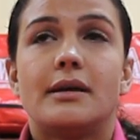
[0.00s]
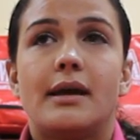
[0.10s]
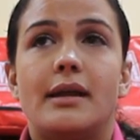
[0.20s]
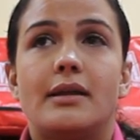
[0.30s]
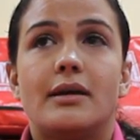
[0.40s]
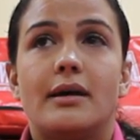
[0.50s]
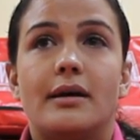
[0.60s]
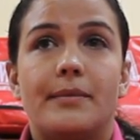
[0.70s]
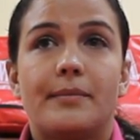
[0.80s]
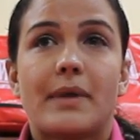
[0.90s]
and
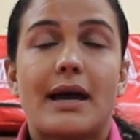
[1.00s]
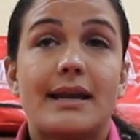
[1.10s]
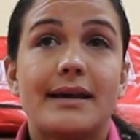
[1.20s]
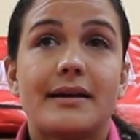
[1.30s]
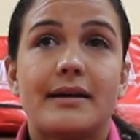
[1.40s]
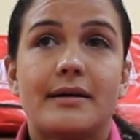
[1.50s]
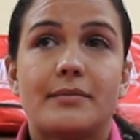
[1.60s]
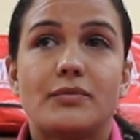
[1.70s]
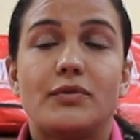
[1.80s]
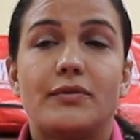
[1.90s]
I like
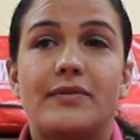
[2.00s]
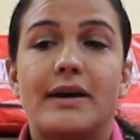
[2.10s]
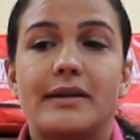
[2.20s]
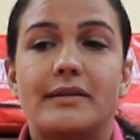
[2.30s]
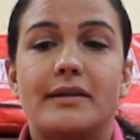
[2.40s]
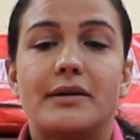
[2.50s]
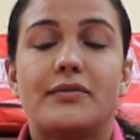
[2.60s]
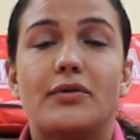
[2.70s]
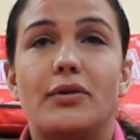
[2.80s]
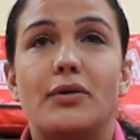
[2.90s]
to fight like
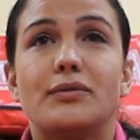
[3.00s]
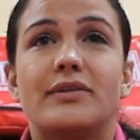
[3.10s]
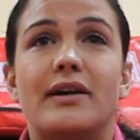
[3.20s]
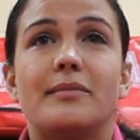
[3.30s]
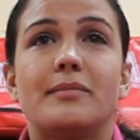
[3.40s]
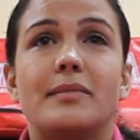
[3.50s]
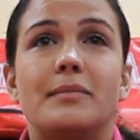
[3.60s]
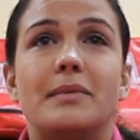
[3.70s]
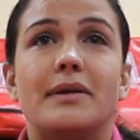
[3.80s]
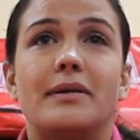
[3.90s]
for a long time,
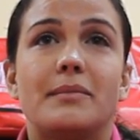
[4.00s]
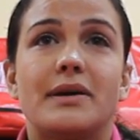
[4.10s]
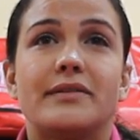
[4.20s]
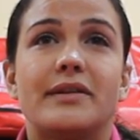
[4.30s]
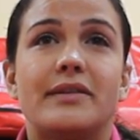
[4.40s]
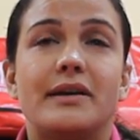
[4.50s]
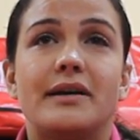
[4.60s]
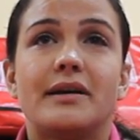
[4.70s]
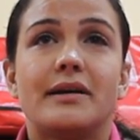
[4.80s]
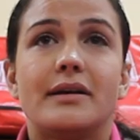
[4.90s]
but because I think
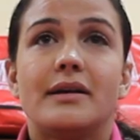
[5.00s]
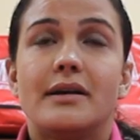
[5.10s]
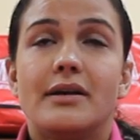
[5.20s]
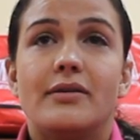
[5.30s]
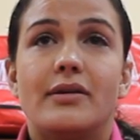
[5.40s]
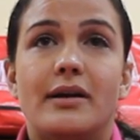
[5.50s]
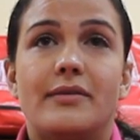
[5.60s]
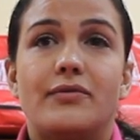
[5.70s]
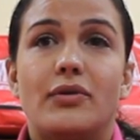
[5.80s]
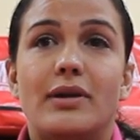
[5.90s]

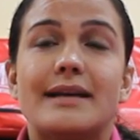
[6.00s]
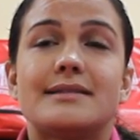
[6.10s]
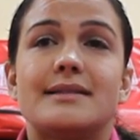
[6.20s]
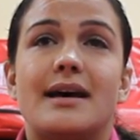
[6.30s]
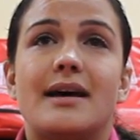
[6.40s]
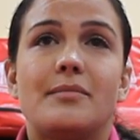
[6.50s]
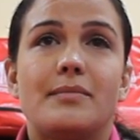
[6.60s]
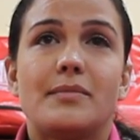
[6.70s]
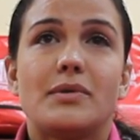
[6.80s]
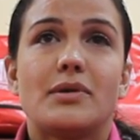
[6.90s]
for less time,
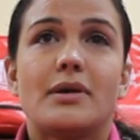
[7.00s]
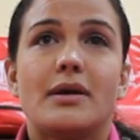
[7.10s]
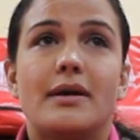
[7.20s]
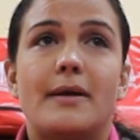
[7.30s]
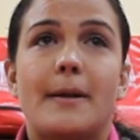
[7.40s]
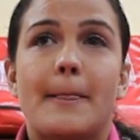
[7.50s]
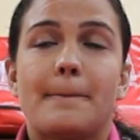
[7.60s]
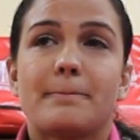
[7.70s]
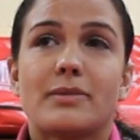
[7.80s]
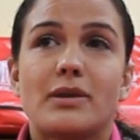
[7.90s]

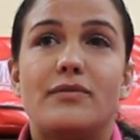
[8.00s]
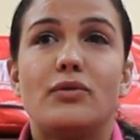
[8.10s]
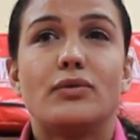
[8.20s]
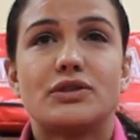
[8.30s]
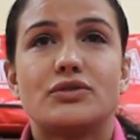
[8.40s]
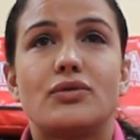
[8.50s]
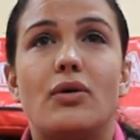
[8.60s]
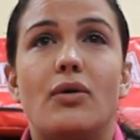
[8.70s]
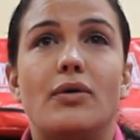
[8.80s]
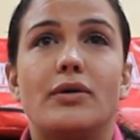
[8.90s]
if you were
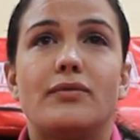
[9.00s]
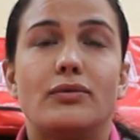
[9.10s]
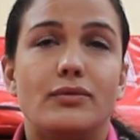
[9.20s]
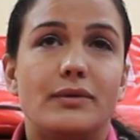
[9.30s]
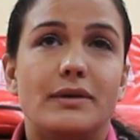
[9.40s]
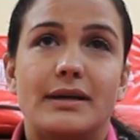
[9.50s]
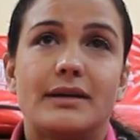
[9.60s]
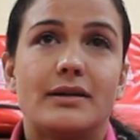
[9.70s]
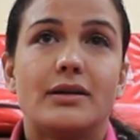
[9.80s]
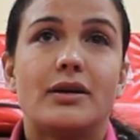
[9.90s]
strong, if you're doing
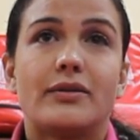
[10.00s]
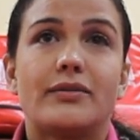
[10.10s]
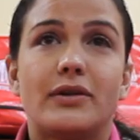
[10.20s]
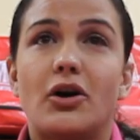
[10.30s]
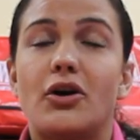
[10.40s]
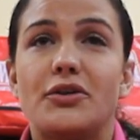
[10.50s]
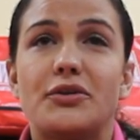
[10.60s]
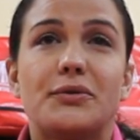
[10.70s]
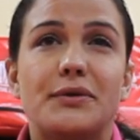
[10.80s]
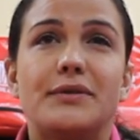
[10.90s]
like a lot of
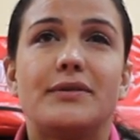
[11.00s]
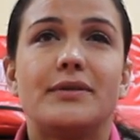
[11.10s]
cardio, and